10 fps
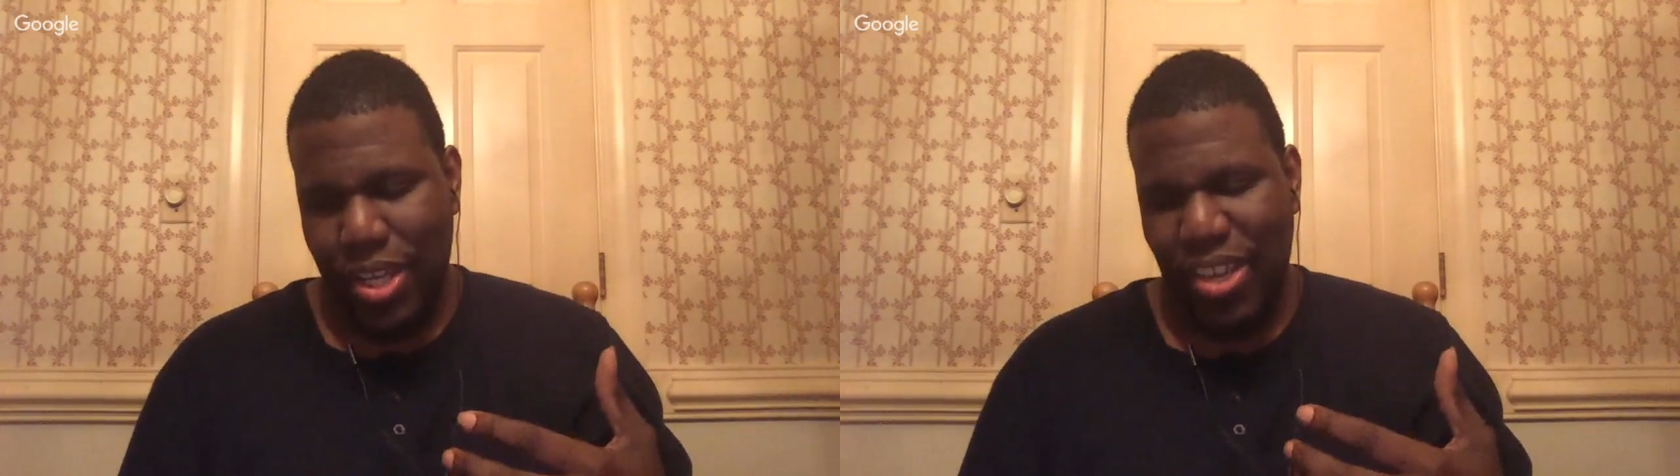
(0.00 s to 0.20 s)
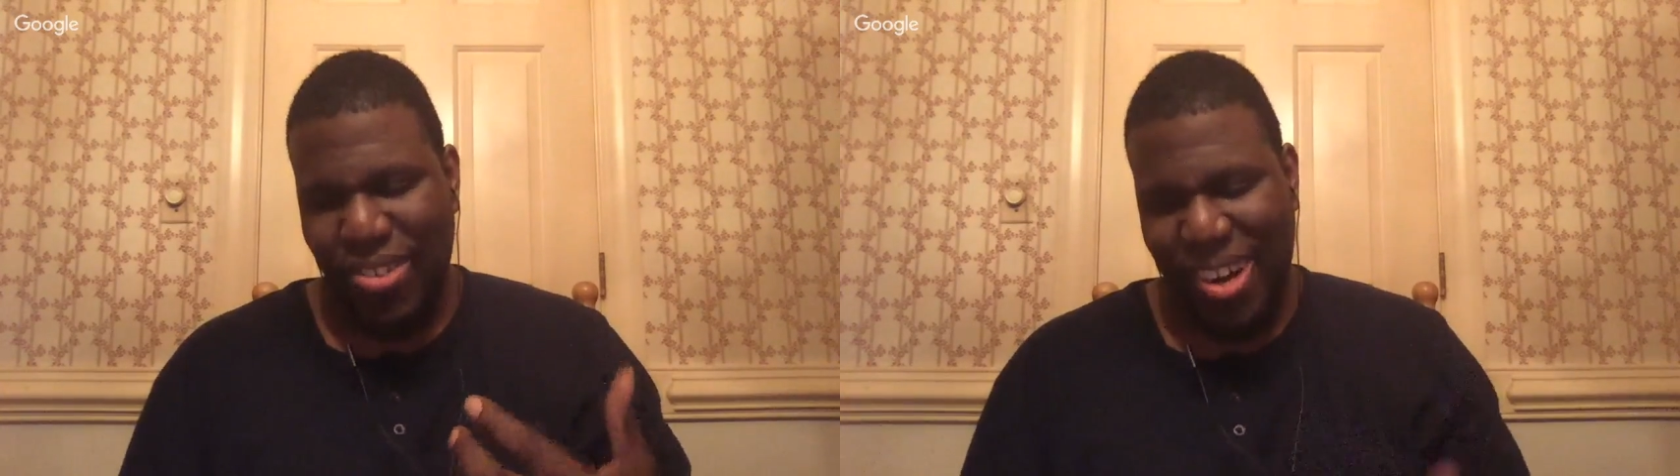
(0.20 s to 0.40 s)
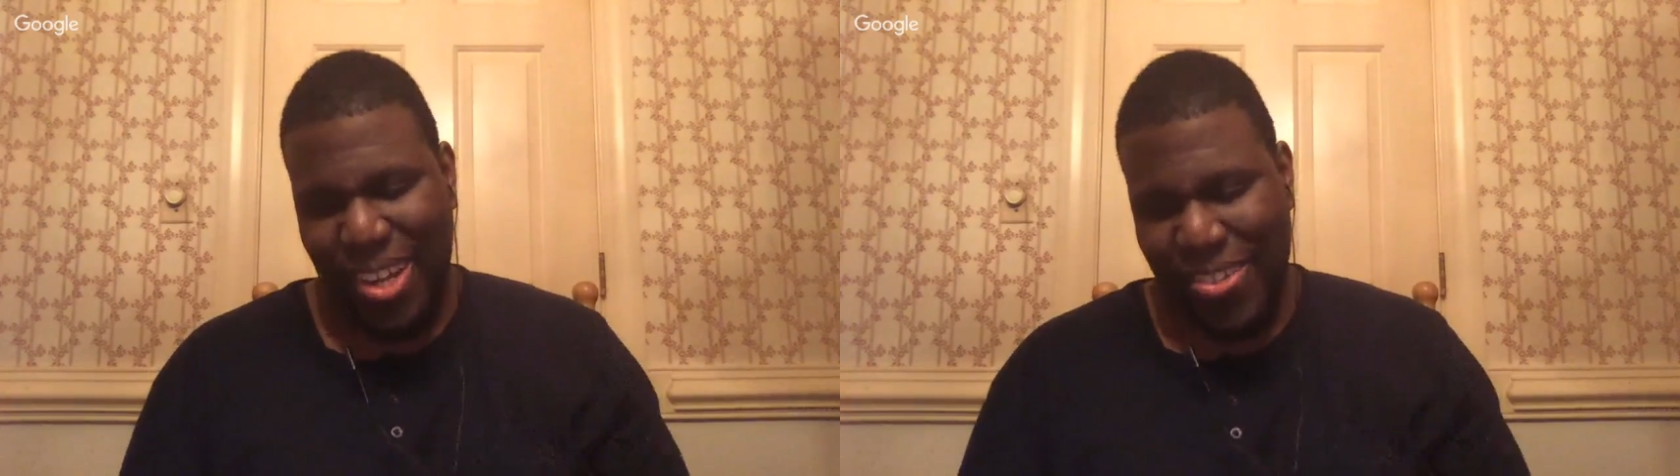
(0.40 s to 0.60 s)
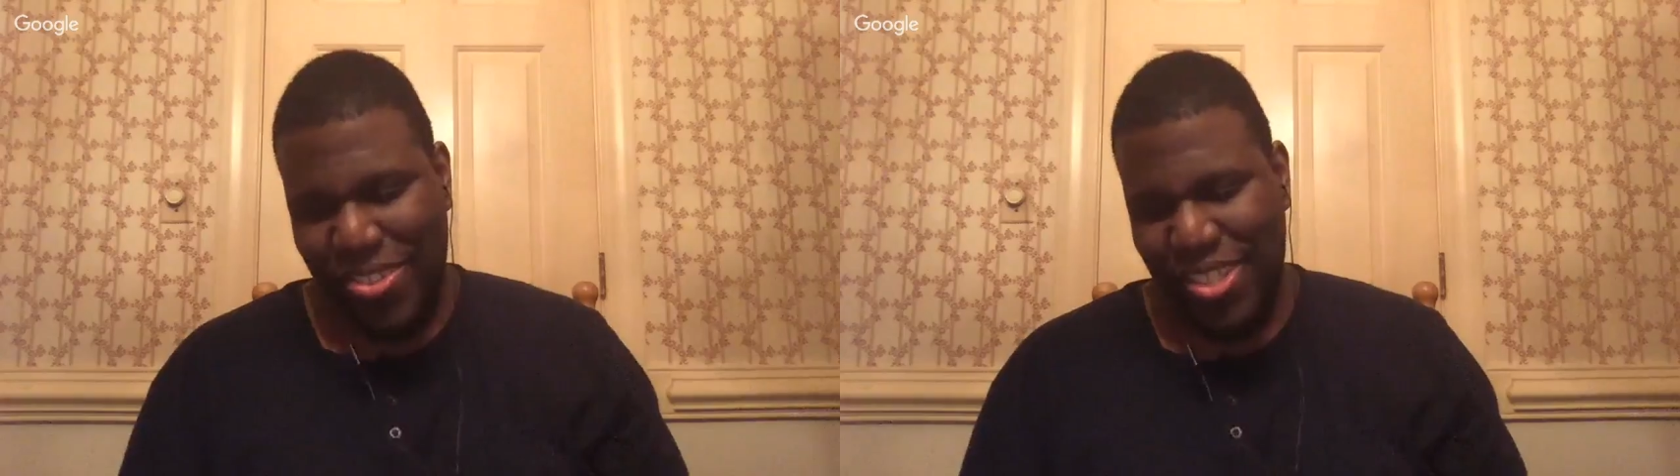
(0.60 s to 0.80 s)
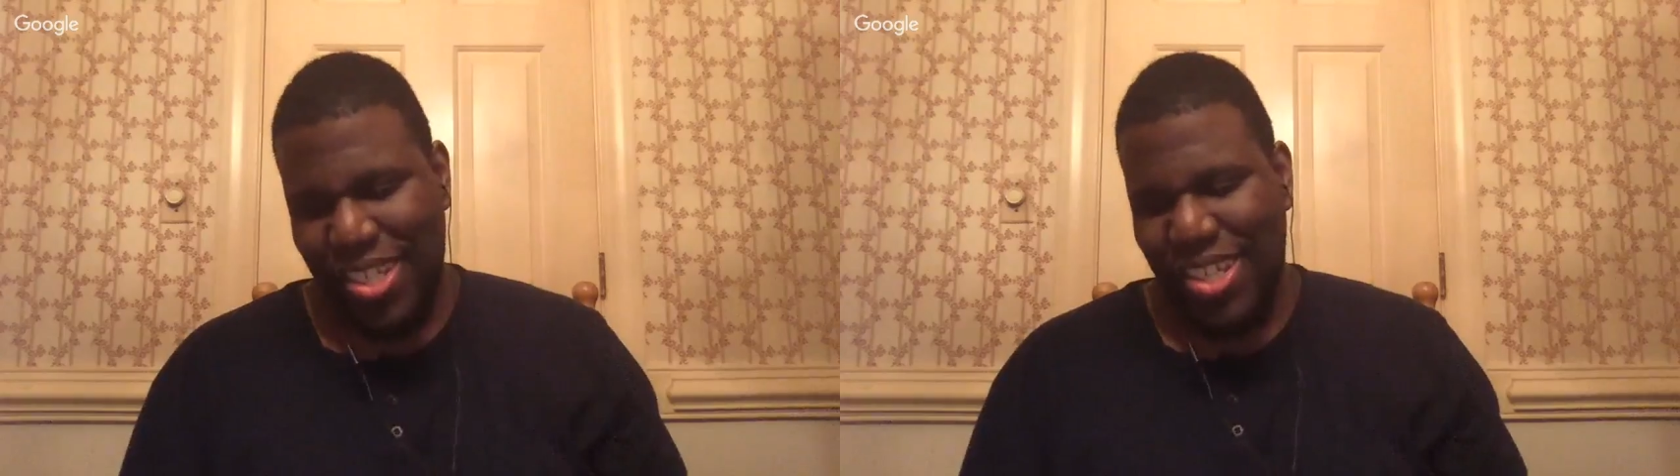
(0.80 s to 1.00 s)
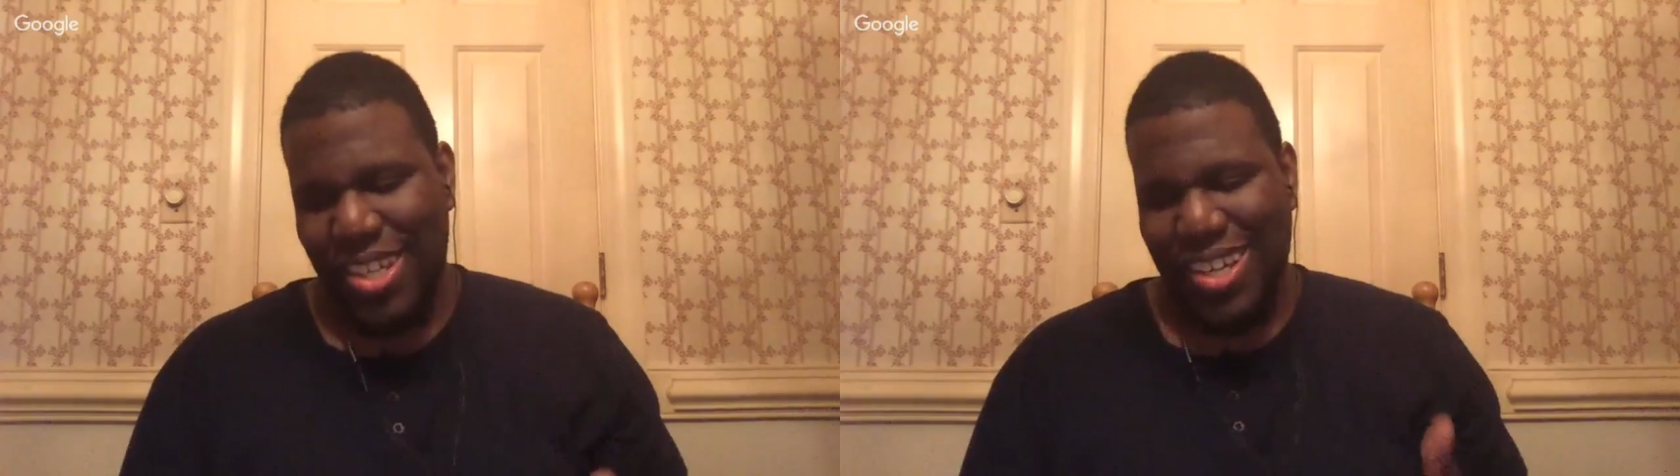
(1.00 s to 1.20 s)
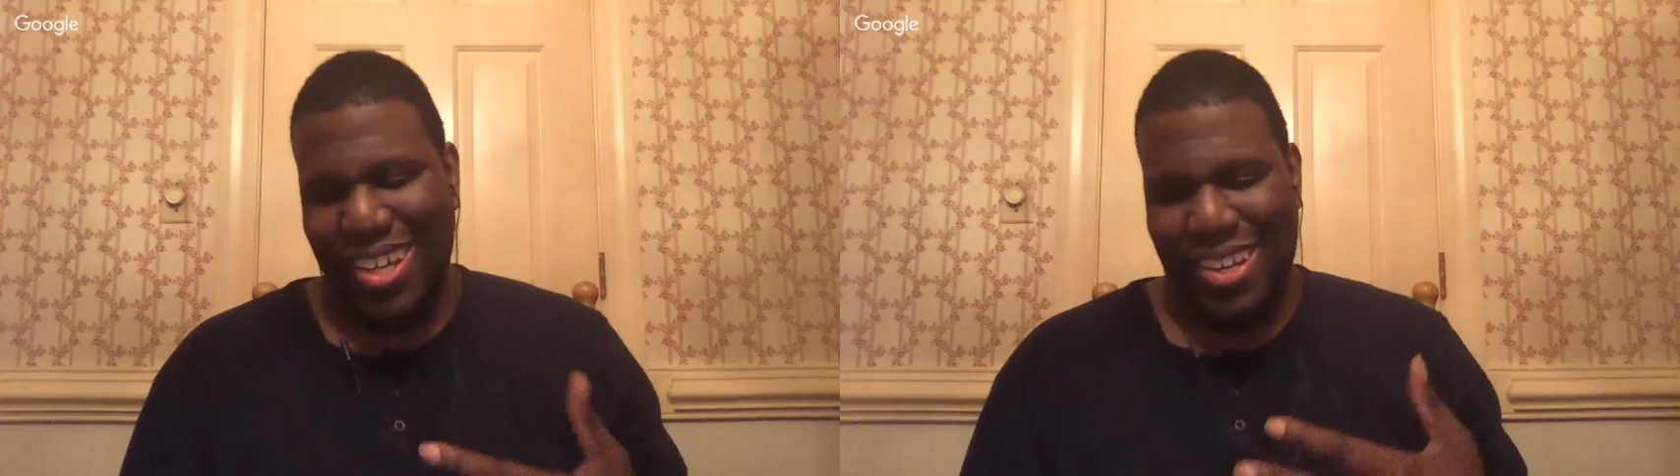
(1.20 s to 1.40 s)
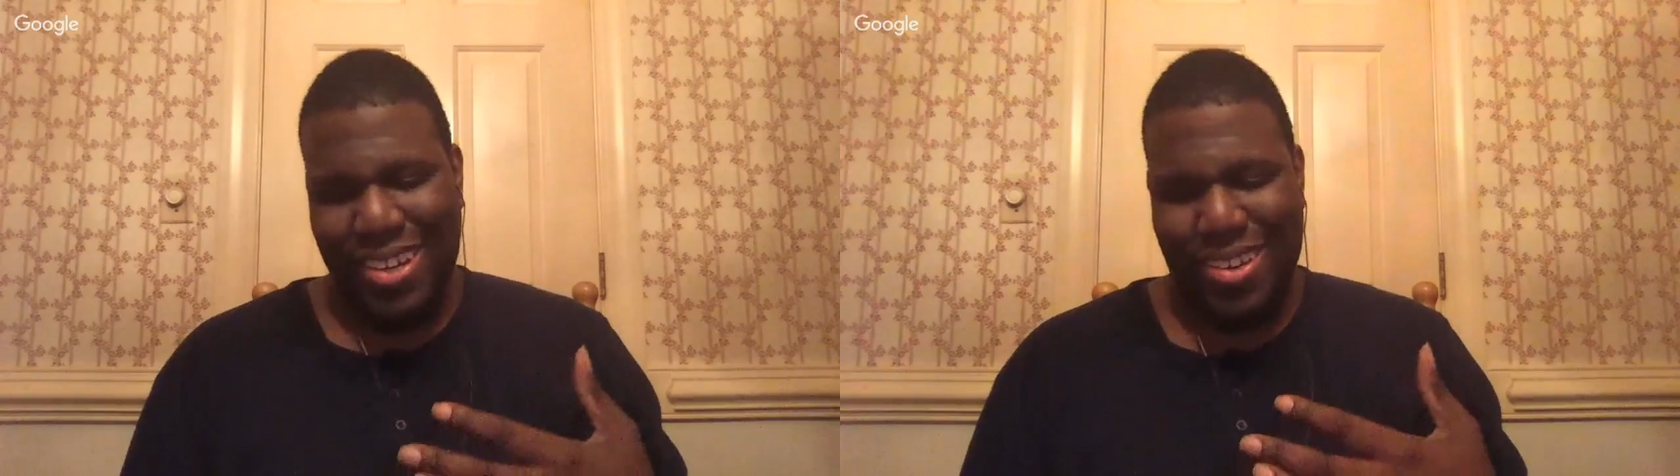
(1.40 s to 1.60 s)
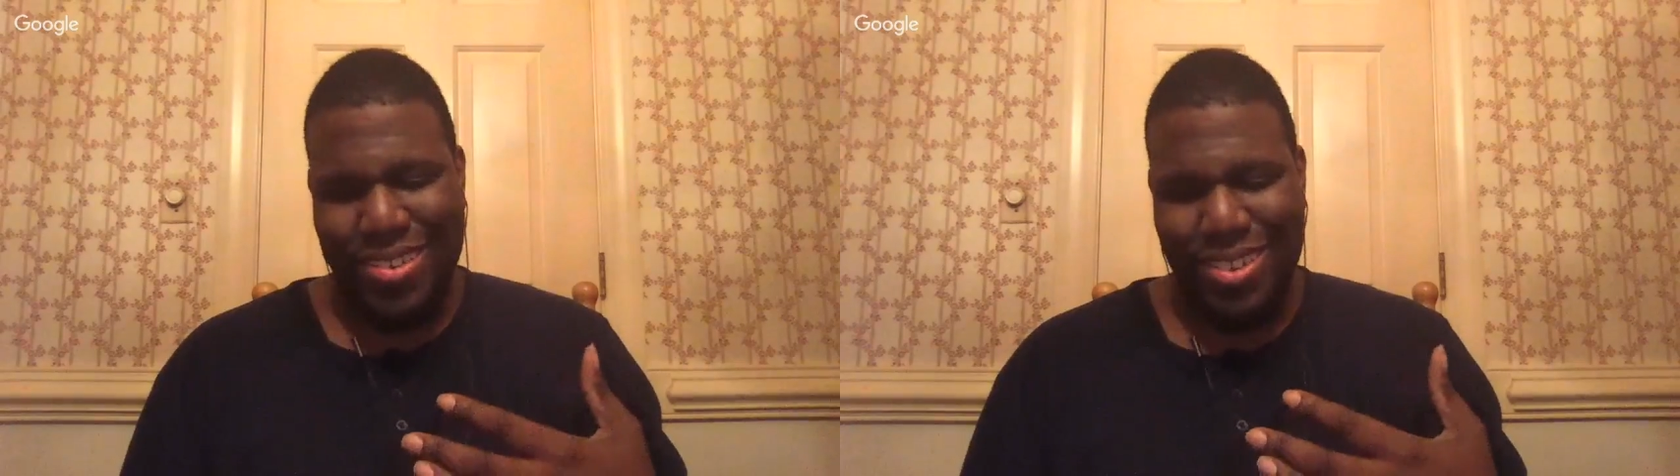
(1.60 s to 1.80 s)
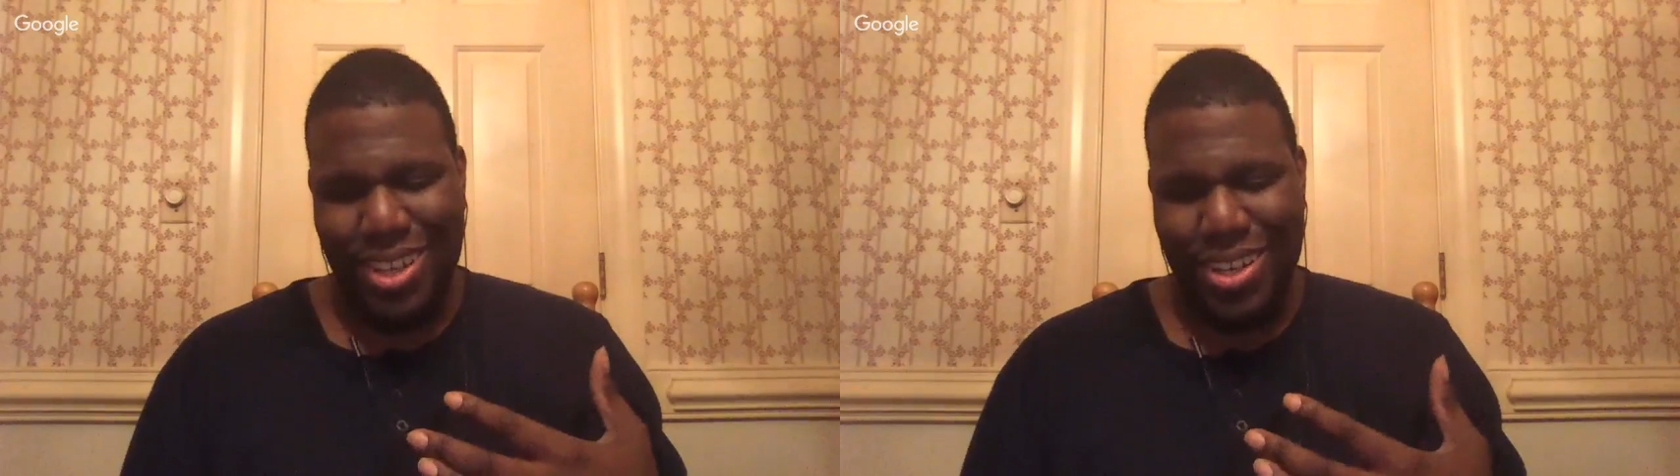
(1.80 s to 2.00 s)
Erased.
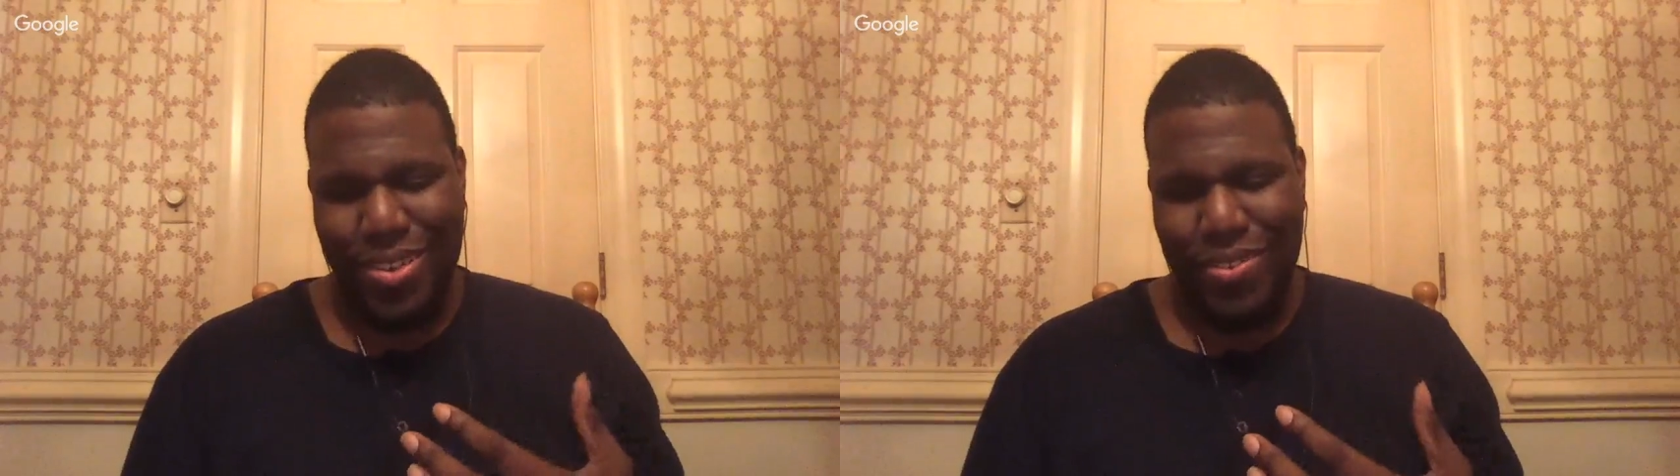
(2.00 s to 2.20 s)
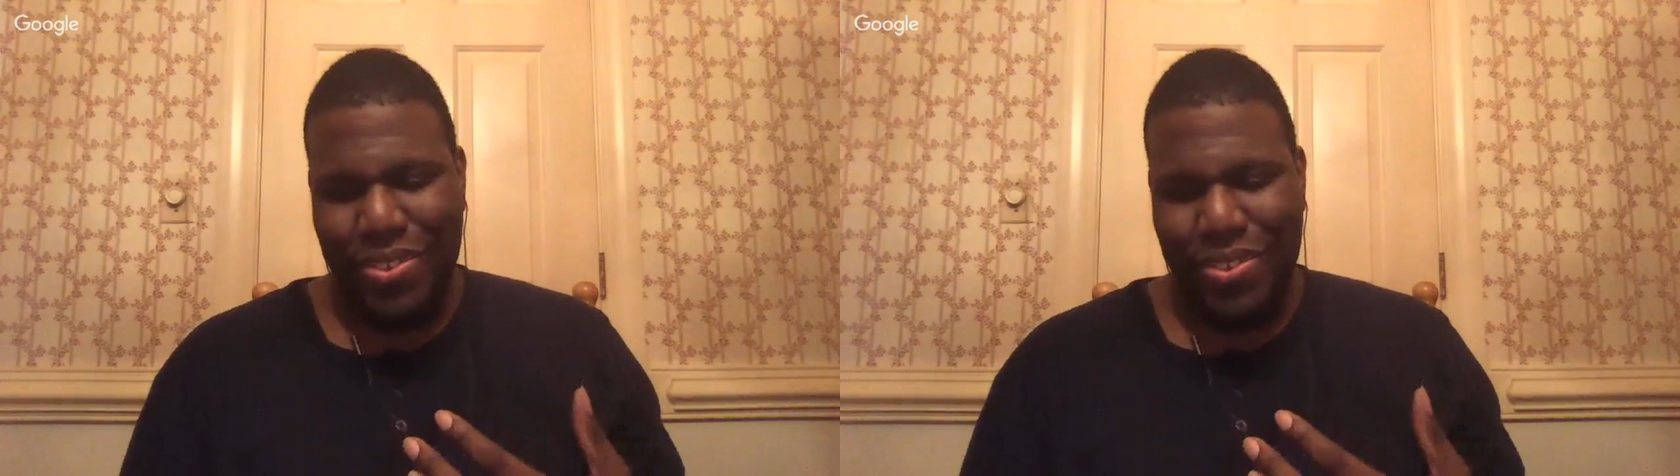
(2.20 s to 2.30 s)
You know,